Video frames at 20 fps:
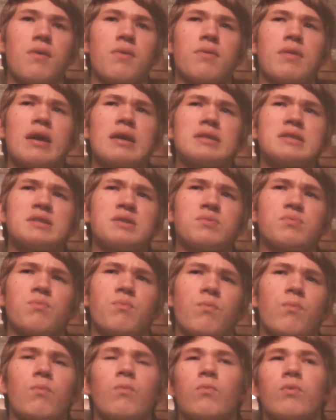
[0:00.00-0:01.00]
That's
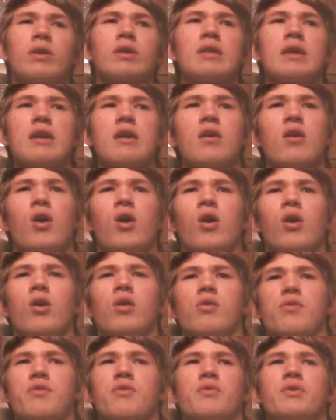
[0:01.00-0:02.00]
really
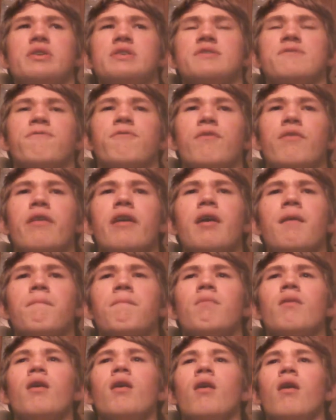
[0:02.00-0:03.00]
all there is for
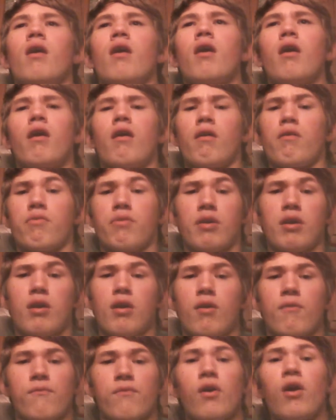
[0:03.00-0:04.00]
them.
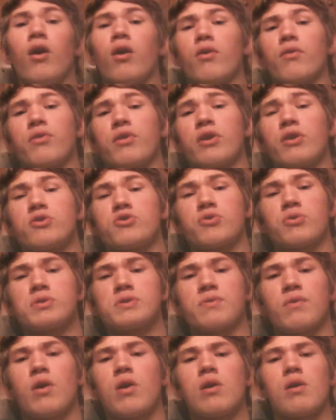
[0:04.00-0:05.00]
The
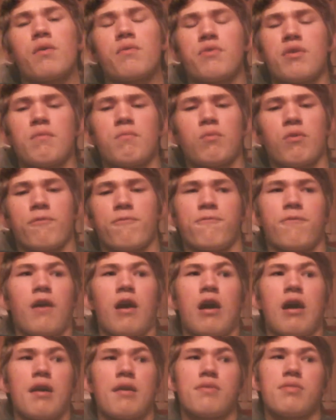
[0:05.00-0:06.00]
controls for all of them were
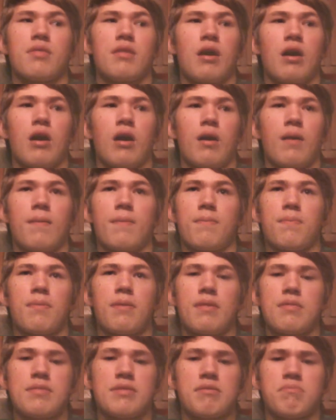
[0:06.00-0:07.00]
fine.
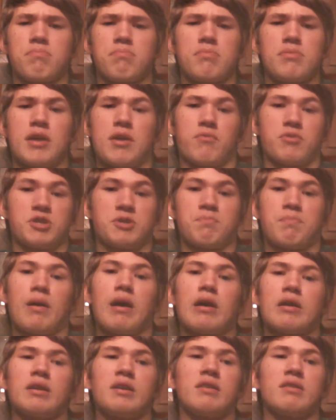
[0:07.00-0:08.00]
They
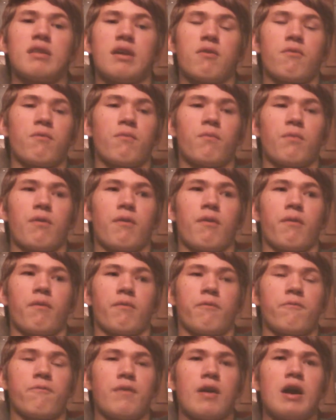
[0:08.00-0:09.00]
responded. They
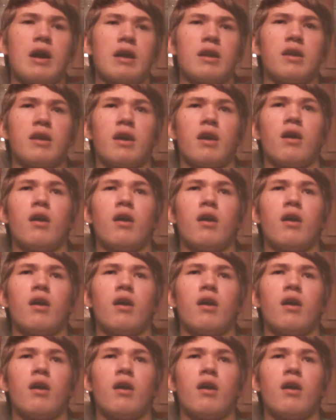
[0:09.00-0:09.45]
were fine.